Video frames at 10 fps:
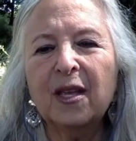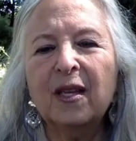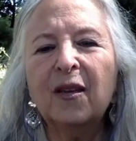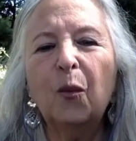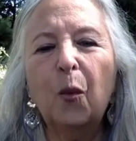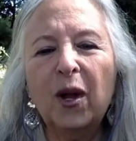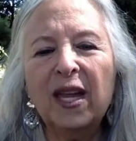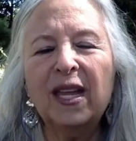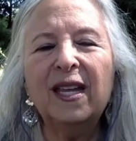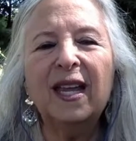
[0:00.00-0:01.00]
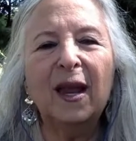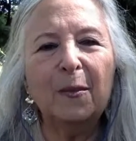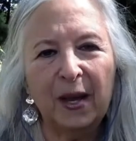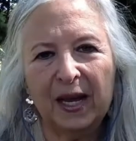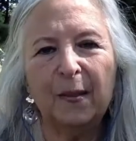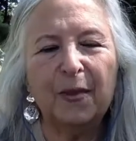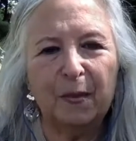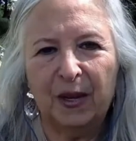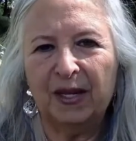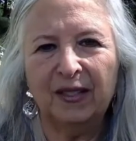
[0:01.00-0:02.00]
We can pick up the
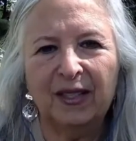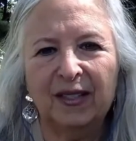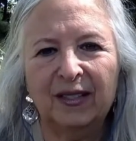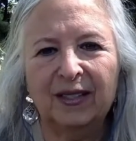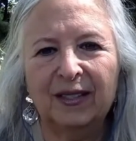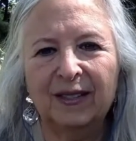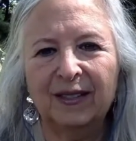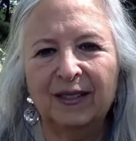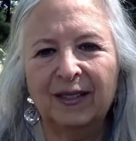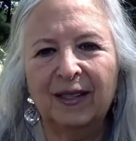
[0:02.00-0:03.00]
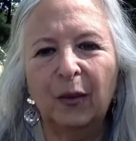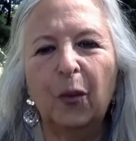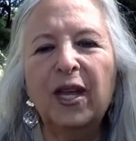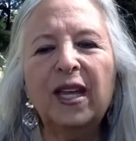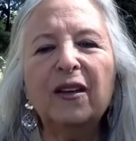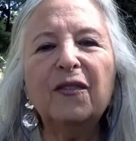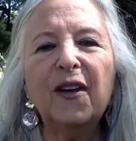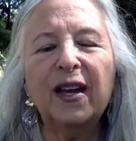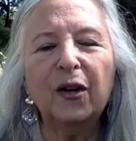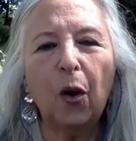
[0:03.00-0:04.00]
pieces. We can
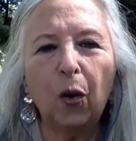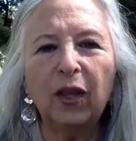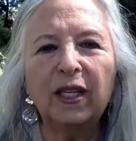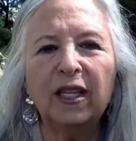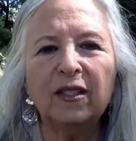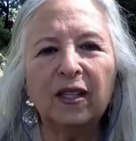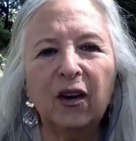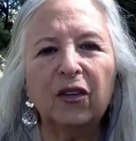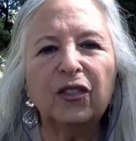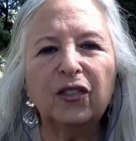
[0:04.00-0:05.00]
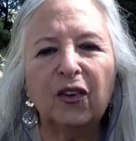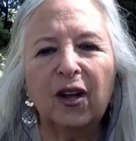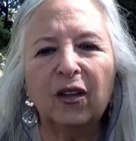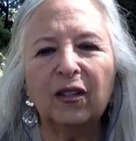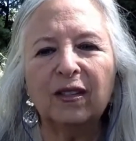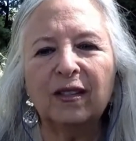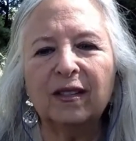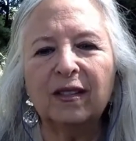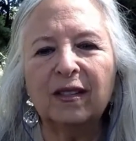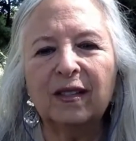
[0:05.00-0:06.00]
find holiness in our struggles.
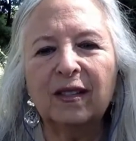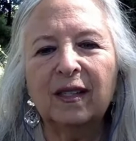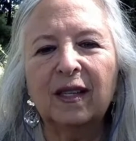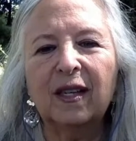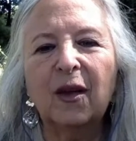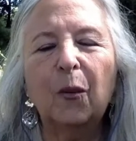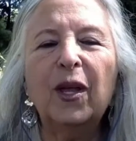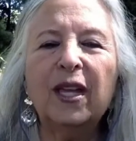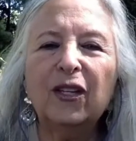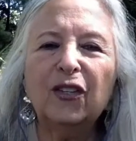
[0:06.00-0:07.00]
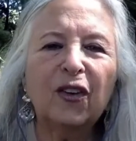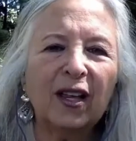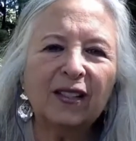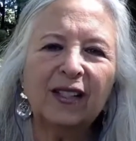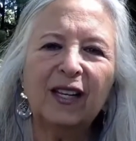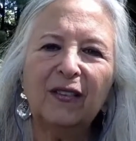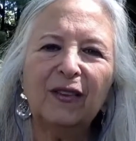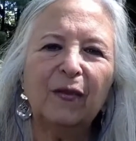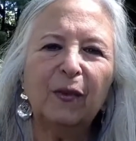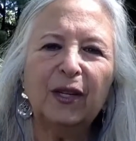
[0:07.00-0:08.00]
We can trust that even
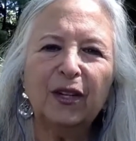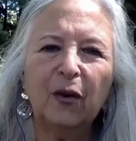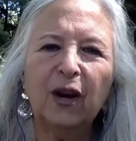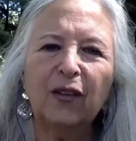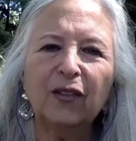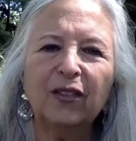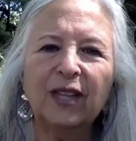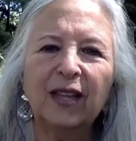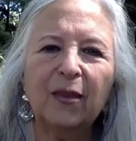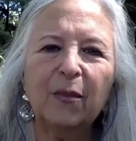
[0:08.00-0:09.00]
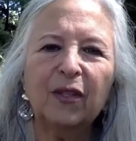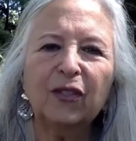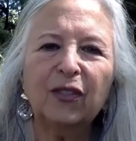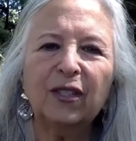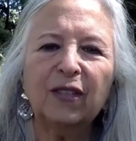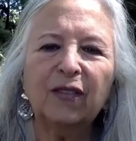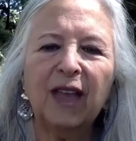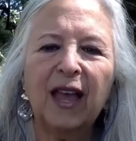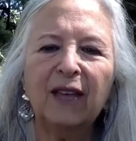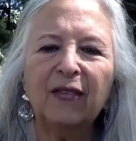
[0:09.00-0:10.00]
if we don't understand the mysteries of
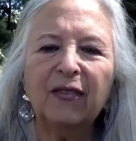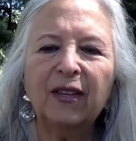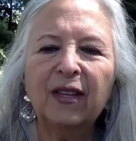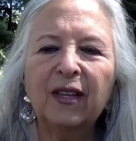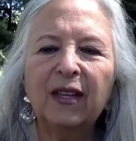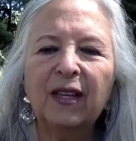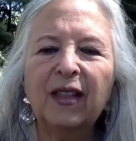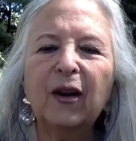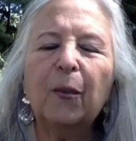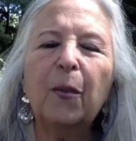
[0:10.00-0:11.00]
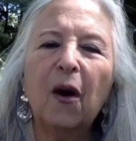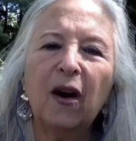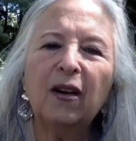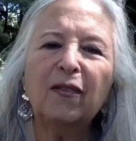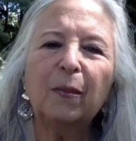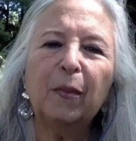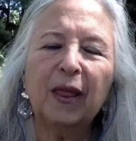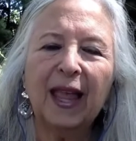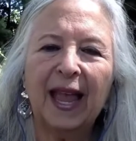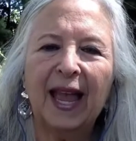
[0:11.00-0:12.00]
life, they are part of a
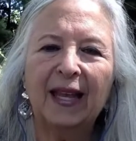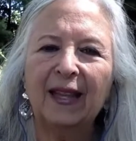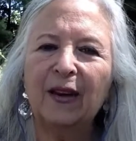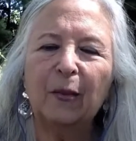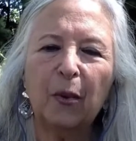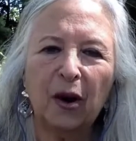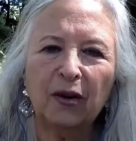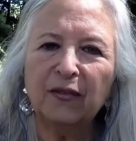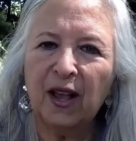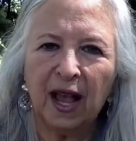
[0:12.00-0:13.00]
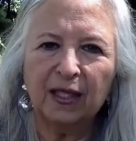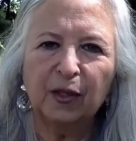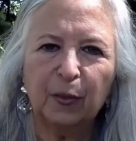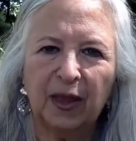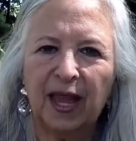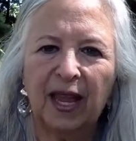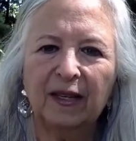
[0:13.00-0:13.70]
plan. They are part of God's plan.